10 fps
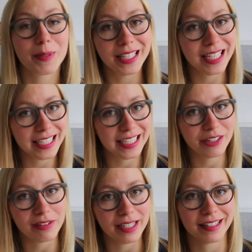But
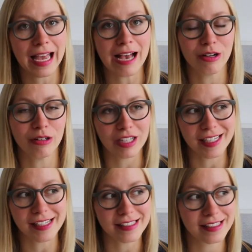luckily right now,
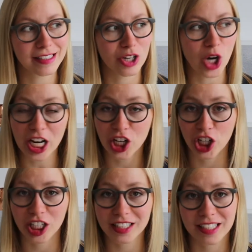it's quite good.